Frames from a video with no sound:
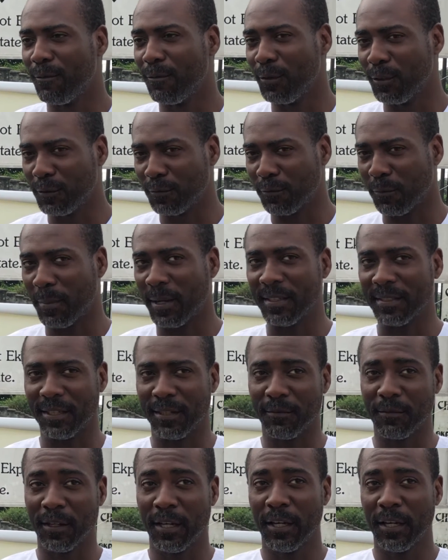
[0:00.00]
Votes for
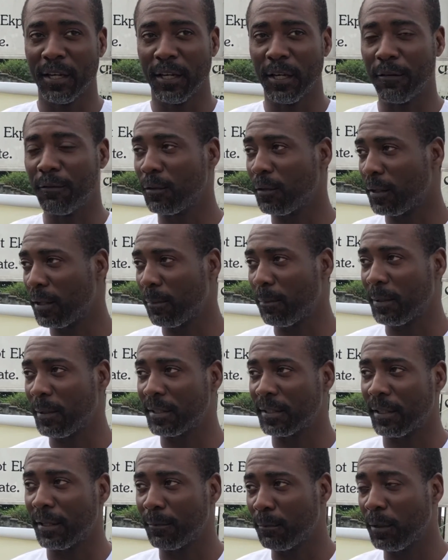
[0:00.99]
myself. Even other
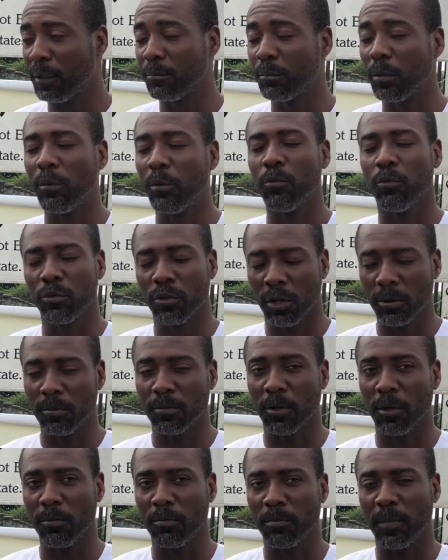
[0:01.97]
better,
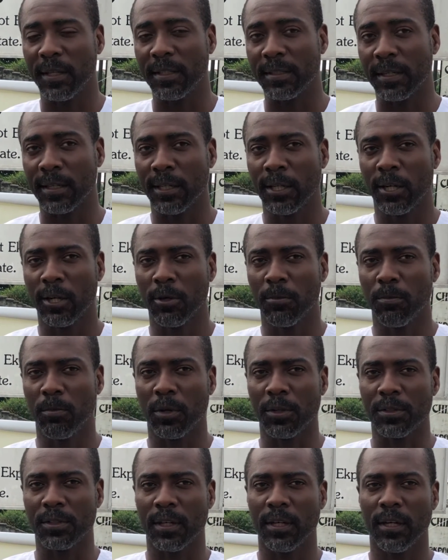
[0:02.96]
not better,
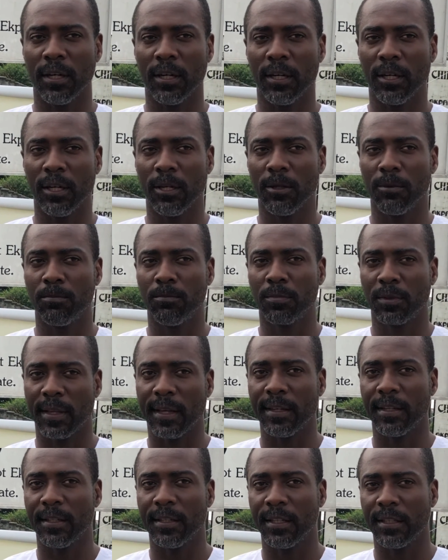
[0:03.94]
but
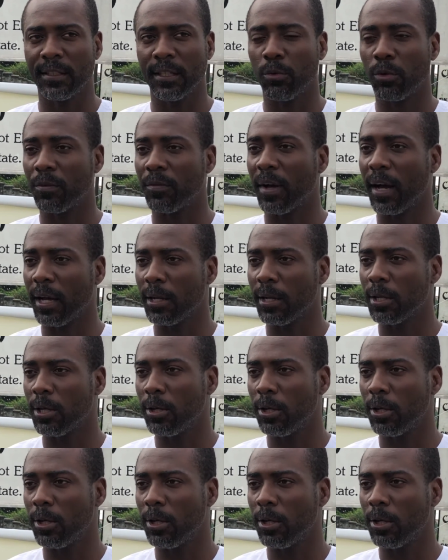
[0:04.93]
candidates that would have had